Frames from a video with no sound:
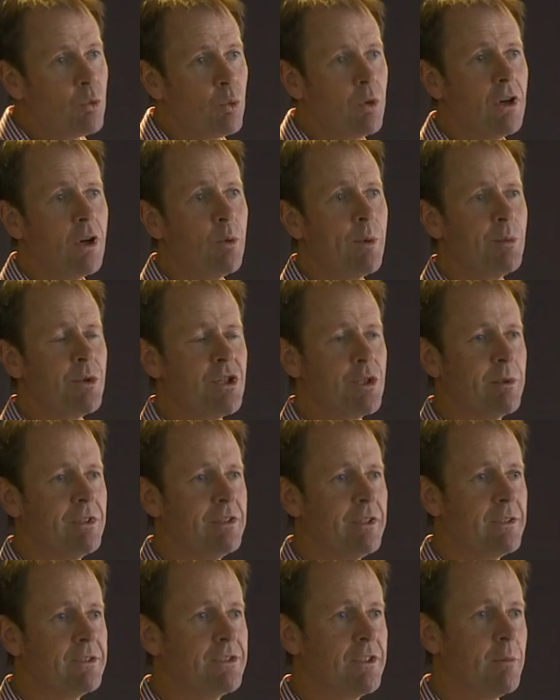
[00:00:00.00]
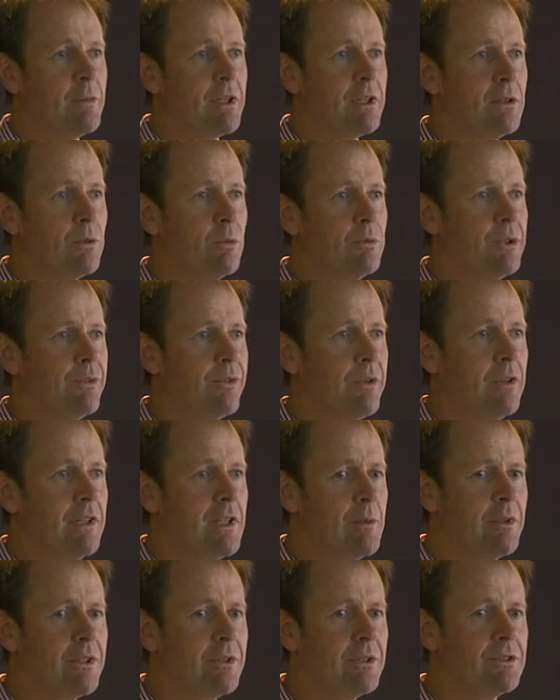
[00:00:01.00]
well, we wish we'd done something a little
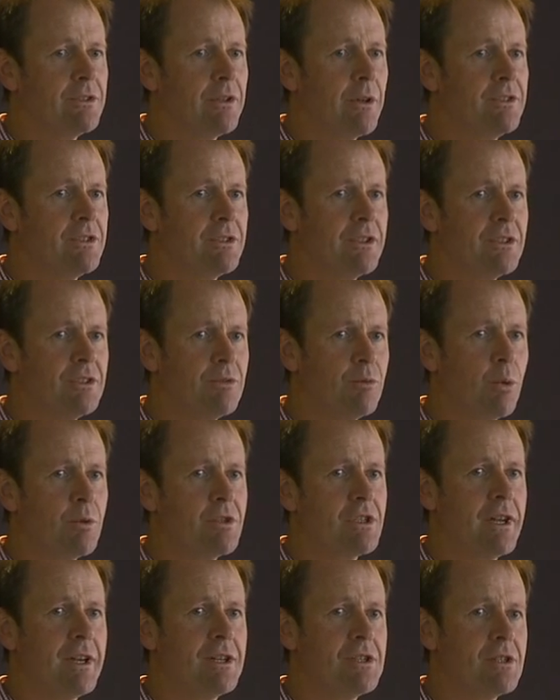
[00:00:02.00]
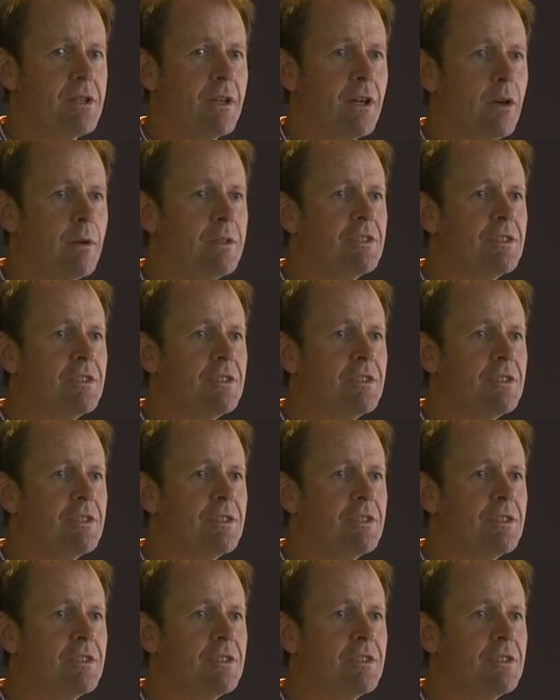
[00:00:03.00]
differently, because those things have all changed now.